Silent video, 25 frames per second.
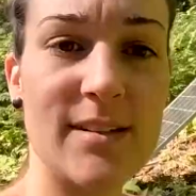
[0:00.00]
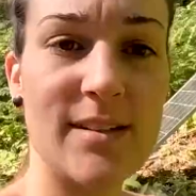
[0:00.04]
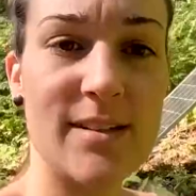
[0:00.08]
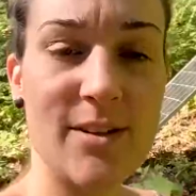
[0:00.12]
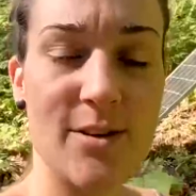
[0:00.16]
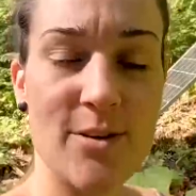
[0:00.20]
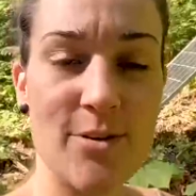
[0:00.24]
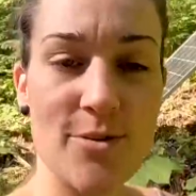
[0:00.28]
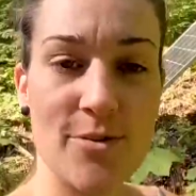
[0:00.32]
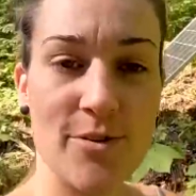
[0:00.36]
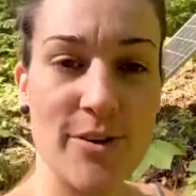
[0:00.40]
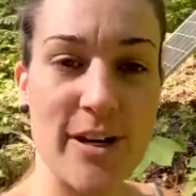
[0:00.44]

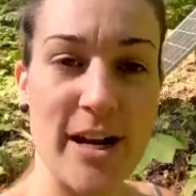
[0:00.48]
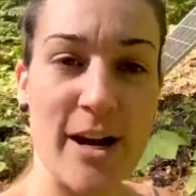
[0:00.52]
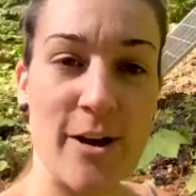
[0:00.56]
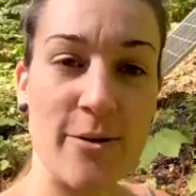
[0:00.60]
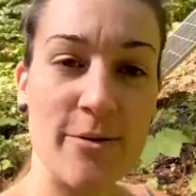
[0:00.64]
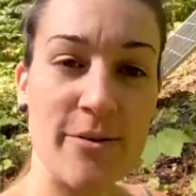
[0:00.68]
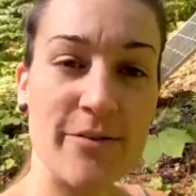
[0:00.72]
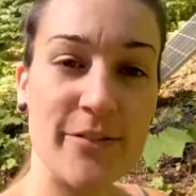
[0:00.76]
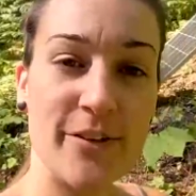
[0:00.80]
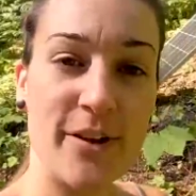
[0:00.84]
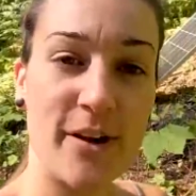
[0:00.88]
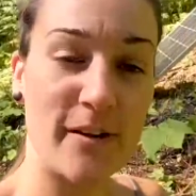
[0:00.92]
So now
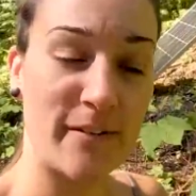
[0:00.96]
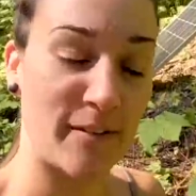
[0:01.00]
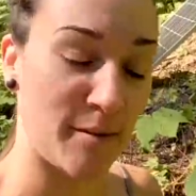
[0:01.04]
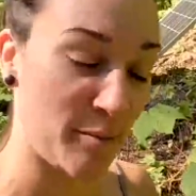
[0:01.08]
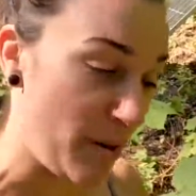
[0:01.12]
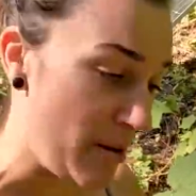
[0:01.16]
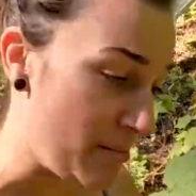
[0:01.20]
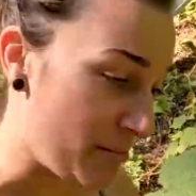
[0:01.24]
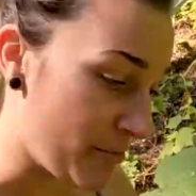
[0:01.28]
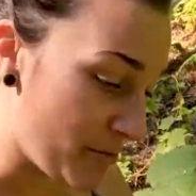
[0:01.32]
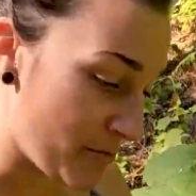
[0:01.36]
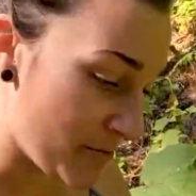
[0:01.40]
we've got the
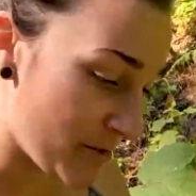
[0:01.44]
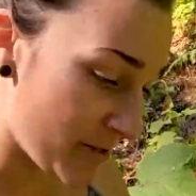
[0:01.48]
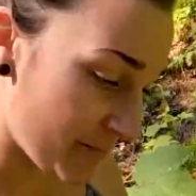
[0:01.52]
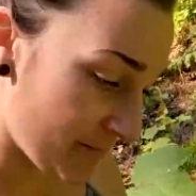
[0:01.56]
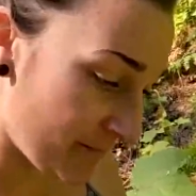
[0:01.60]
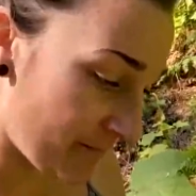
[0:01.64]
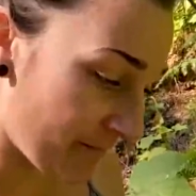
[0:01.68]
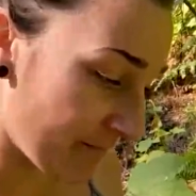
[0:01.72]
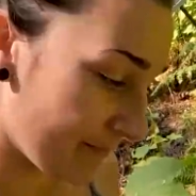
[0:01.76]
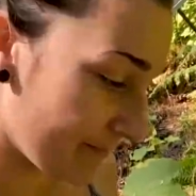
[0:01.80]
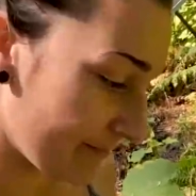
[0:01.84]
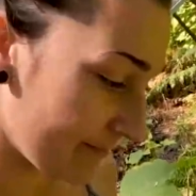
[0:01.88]
pump going
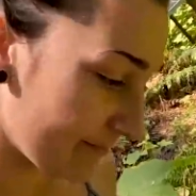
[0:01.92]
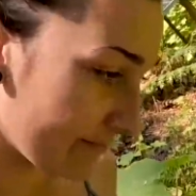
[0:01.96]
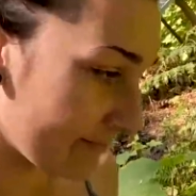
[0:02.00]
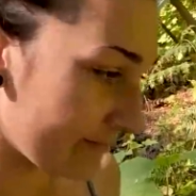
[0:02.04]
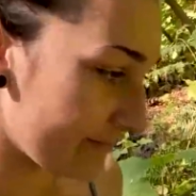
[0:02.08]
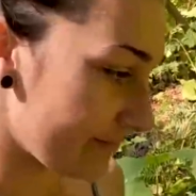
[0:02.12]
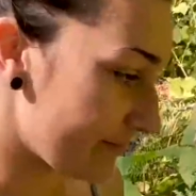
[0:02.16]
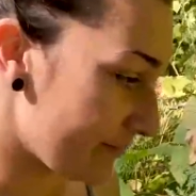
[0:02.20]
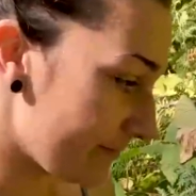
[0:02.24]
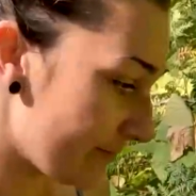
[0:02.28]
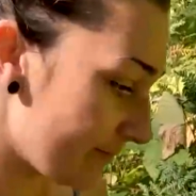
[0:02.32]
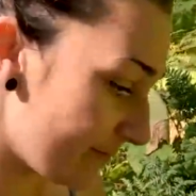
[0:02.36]

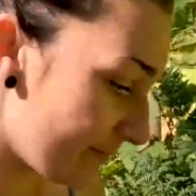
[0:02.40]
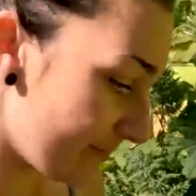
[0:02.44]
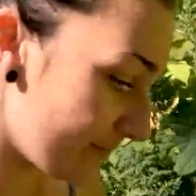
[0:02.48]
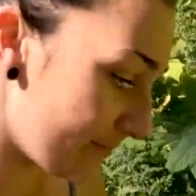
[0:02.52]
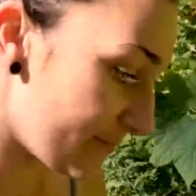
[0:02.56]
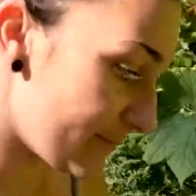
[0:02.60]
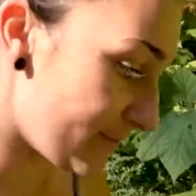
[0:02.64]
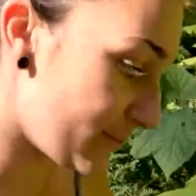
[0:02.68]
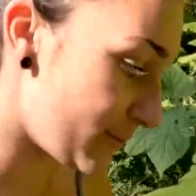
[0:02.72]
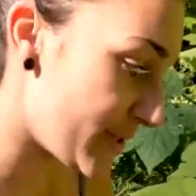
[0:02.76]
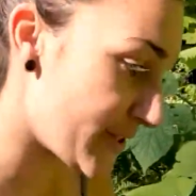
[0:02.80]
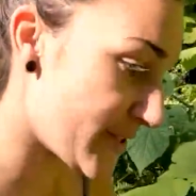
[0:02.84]

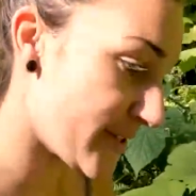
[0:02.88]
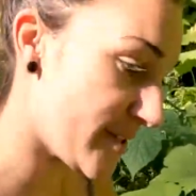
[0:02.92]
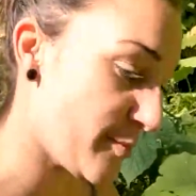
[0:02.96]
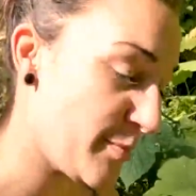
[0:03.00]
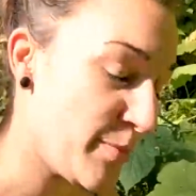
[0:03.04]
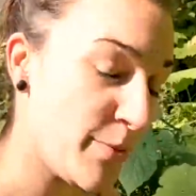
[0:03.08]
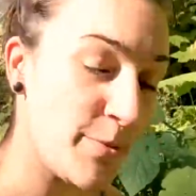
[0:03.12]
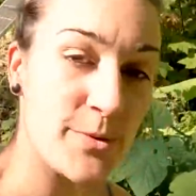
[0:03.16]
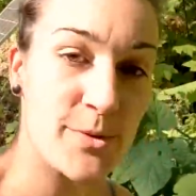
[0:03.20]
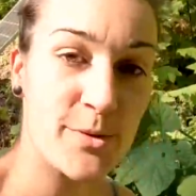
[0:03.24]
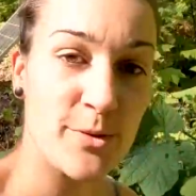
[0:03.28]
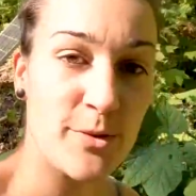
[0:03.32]
with the
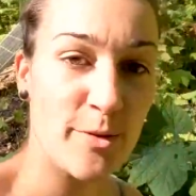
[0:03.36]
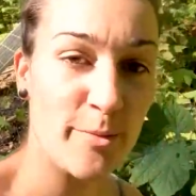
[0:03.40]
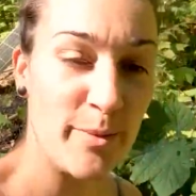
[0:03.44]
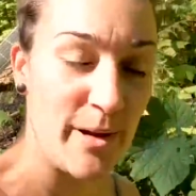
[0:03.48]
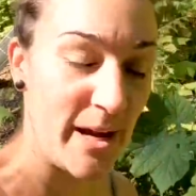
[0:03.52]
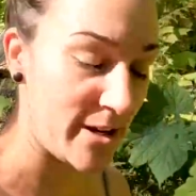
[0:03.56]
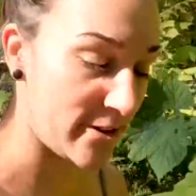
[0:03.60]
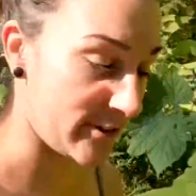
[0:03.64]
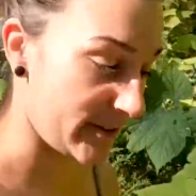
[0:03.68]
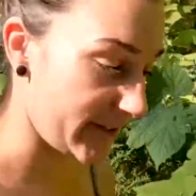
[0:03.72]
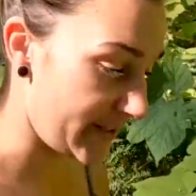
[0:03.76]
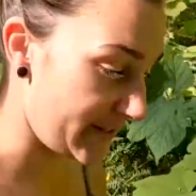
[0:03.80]
solar
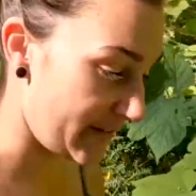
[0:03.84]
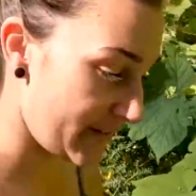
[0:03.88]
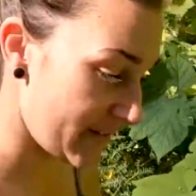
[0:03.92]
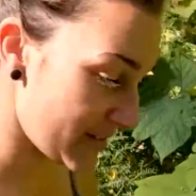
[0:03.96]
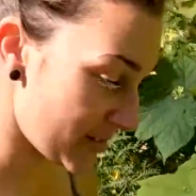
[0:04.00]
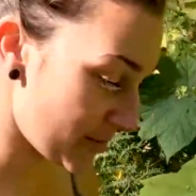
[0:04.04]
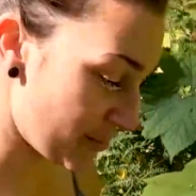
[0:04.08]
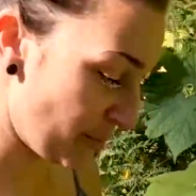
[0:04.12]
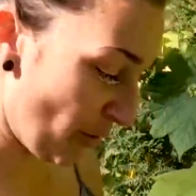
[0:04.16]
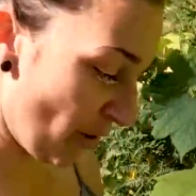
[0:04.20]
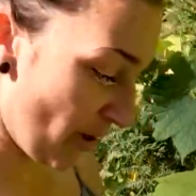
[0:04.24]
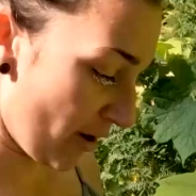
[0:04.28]
panel in this
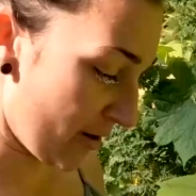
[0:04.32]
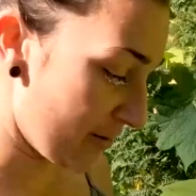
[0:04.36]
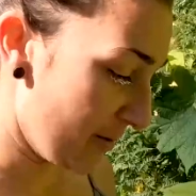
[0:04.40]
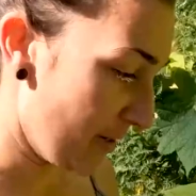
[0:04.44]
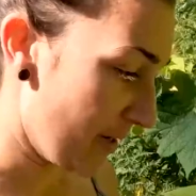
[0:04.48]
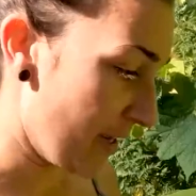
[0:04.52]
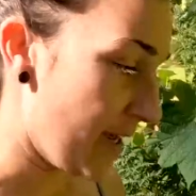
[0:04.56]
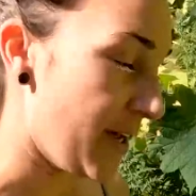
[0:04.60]
spot.